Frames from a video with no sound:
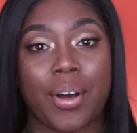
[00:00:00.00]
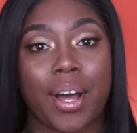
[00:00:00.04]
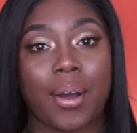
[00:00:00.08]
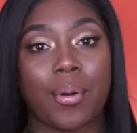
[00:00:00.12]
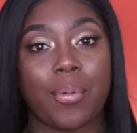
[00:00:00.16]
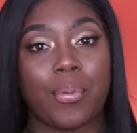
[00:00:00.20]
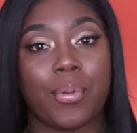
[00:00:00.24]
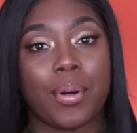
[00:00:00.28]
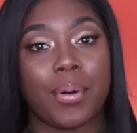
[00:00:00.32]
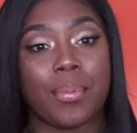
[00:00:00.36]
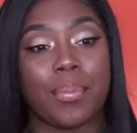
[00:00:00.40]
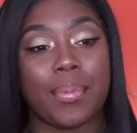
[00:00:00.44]

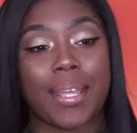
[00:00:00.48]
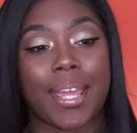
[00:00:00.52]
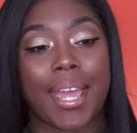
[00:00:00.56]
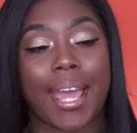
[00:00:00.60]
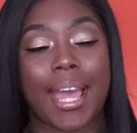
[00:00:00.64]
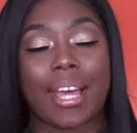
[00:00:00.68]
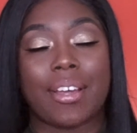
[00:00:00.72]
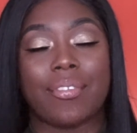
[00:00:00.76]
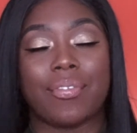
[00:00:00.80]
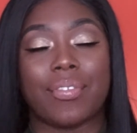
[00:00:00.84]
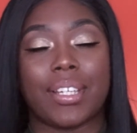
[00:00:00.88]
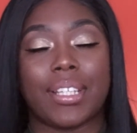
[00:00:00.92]
I will be
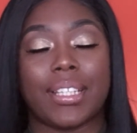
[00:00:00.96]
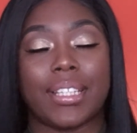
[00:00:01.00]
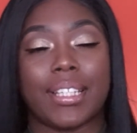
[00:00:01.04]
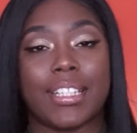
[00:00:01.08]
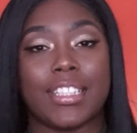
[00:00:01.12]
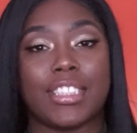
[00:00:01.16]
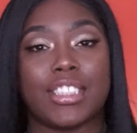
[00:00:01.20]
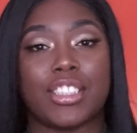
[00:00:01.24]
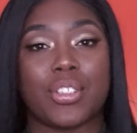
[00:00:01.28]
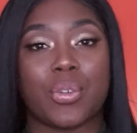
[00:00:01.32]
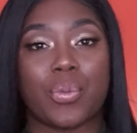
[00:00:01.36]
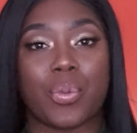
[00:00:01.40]
having
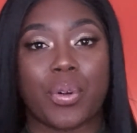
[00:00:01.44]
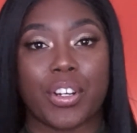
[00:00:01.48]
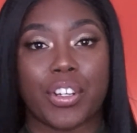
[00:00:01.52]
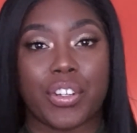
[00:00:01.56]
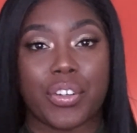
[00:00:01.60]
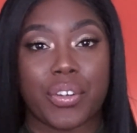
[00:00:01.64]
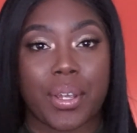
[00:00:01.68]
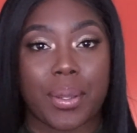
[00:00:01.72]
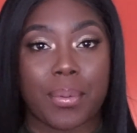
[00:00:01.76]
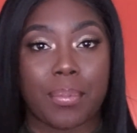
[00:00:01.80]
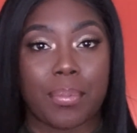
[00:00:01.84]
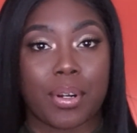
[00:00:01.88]
links to where
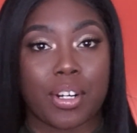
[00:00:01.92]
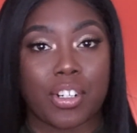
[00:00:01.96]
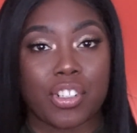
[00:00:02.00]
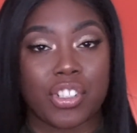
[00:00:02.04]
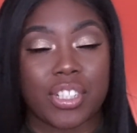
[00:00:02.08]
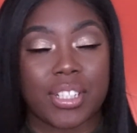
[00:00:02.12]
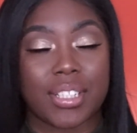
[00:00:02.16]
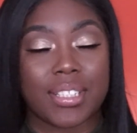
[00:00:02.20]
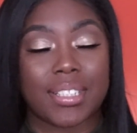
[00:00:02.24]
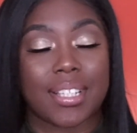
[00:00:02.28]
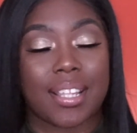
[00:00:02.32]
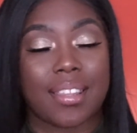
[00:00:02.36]
you can
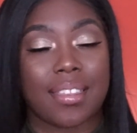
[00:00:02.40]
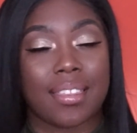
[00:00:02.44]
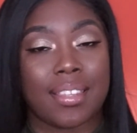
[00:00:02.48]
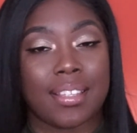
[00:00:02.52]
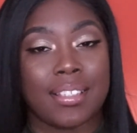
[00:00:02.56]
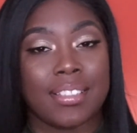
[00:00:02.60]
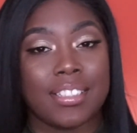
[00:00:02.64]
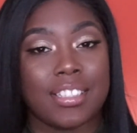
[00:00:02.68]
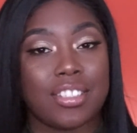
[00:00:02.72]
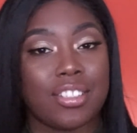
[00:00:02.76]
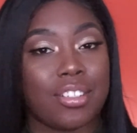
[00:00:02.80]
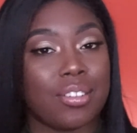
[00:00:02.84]
purchase
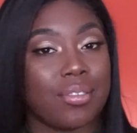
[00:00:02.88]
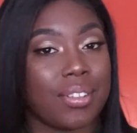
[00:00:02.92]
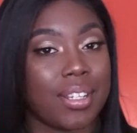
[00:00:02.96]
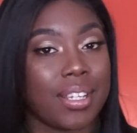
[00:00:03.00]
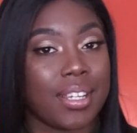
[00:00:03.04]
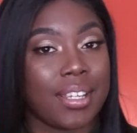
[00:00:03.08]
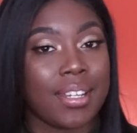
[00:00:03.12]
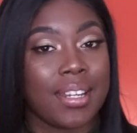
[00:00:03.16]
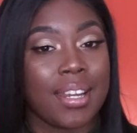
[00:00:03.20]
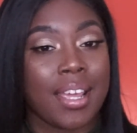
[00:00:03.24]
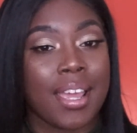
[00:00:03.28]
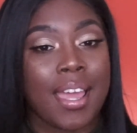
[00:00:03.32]
this
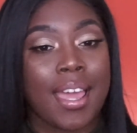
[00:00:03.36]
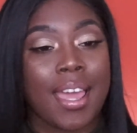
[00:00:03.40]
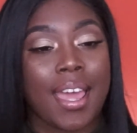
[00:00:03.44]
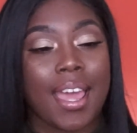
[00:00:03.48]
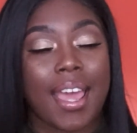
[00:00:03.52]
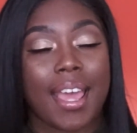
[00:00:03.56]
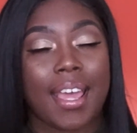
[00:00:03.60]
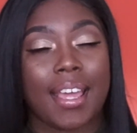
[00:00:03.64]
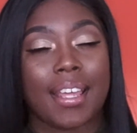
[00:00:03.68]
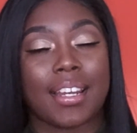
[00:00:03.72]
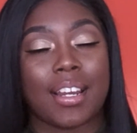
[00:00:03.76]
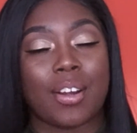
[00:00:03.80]
unit,
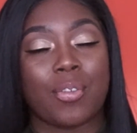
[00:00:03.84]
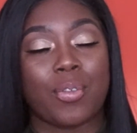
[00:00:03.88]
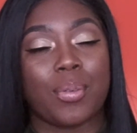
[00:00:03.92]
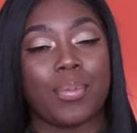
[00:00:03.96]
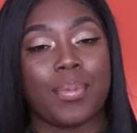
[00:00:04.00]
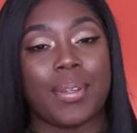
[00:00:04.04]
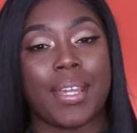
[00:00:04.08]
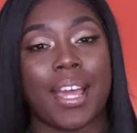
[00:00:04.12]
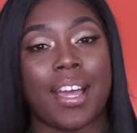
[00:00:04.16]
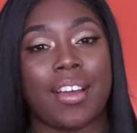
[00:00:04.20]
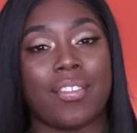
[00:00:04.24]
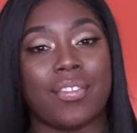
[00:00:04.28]
and I will
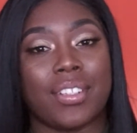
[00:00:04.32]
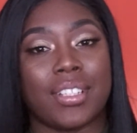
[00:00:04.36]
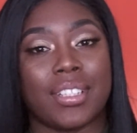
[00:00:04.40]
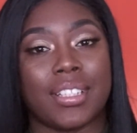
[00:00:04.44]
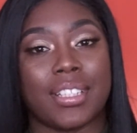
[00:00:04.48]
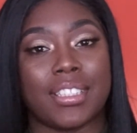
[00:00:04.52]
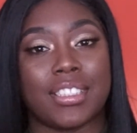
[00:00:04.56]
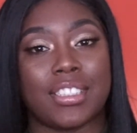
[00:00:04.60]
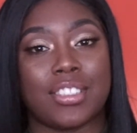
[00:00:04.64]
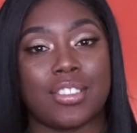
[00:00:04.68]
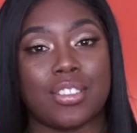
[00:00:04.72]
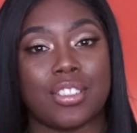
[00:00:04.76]
be having
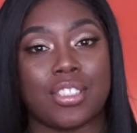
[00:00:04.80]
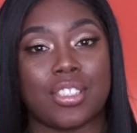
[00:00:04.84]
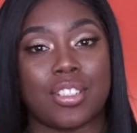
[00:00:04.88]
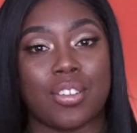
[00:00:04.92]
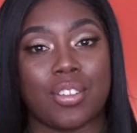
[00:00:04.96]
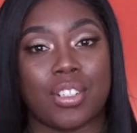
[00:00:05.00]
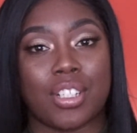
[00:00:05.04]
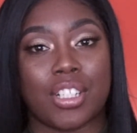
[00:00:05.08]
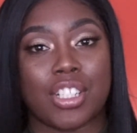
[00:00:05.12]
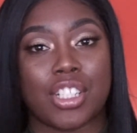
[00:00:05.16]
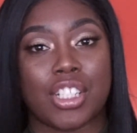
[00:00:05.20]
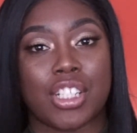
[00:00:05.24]
links to
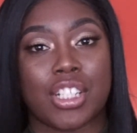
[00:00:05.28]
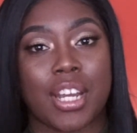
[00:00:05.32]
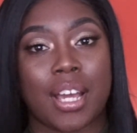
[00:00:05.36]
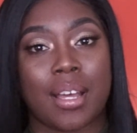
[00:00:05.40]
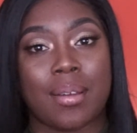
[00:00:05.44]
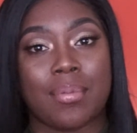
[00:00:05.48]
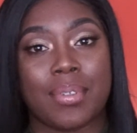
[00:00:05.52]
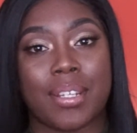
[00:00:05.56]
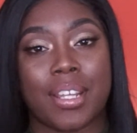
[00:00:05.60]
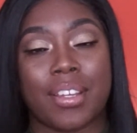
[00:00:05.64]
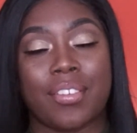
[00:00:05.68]
So Good Shop.